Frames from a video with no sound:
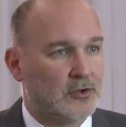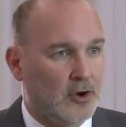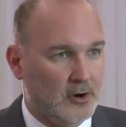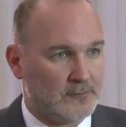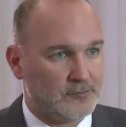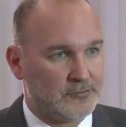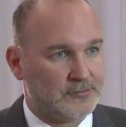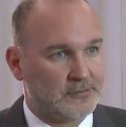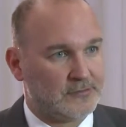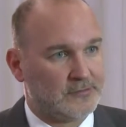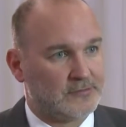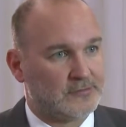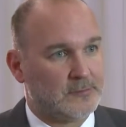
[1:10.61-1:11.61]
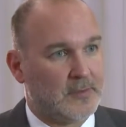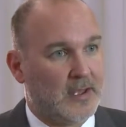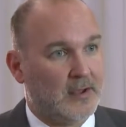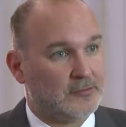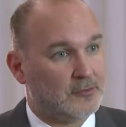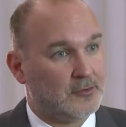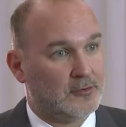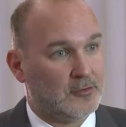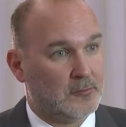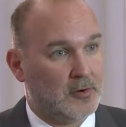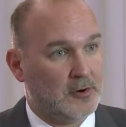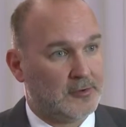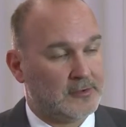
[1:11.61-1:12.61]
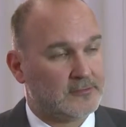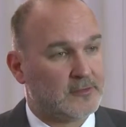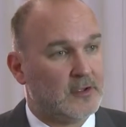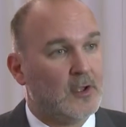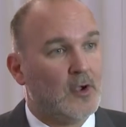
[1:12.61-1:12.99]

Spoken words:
harvesting system out there on the market.